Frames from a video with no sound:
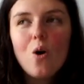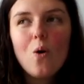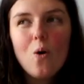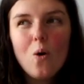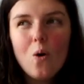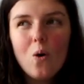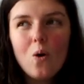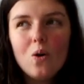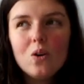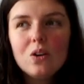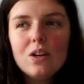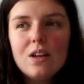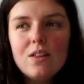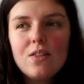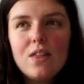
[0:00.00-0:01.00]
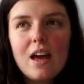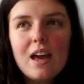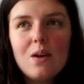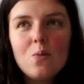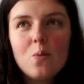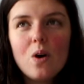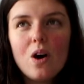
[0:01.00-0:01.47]
or
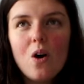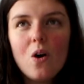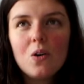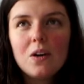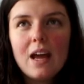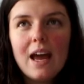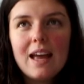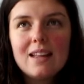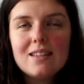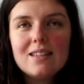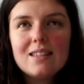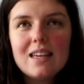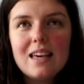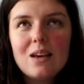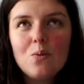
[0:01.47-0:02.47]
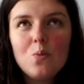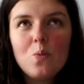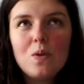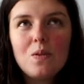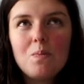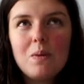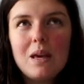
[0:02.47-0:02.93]
they were on Etsy
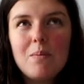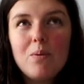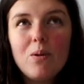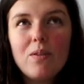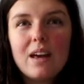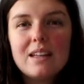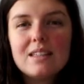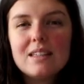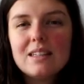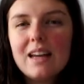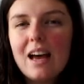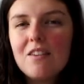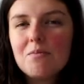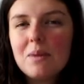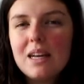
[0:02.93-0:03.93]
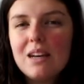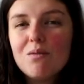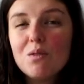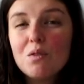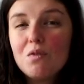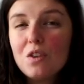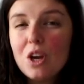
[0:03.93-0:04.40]
with people that didn't have many
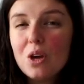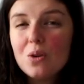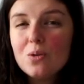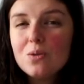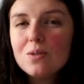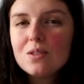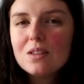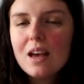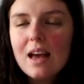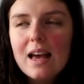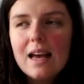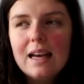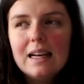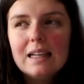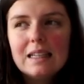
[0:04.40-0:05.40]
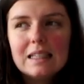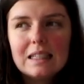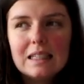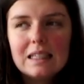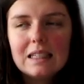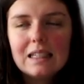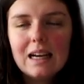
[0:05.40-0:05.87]
reviews,
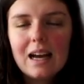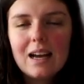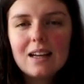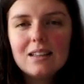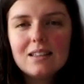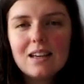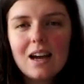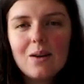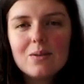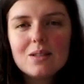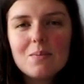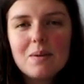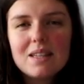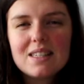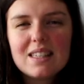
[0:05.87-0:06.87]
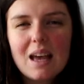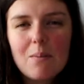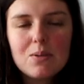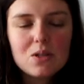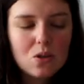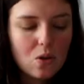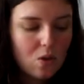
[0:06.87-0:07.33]
and I was a bit
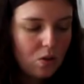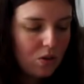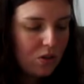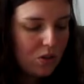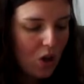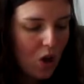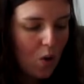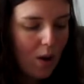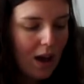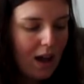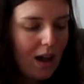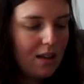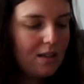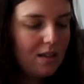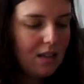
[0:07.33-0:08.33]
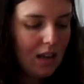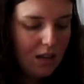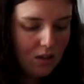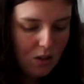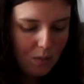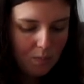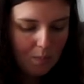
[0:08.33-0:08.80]
skeptical, so I
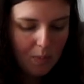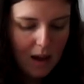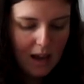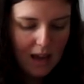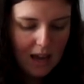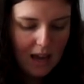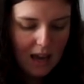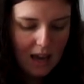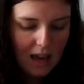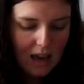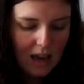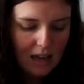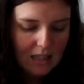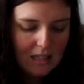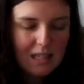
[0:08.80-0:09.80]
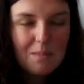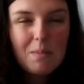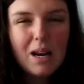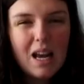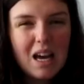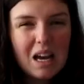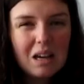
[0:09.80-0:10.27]
decided to buy a
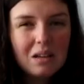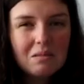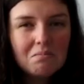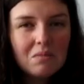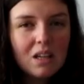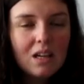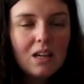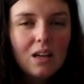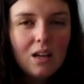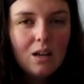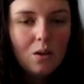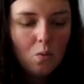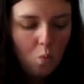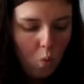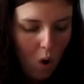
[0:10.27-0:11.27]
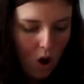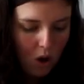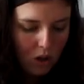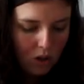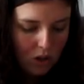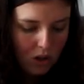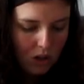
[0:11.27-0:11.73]
similar
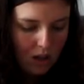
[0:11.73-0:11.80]
one. You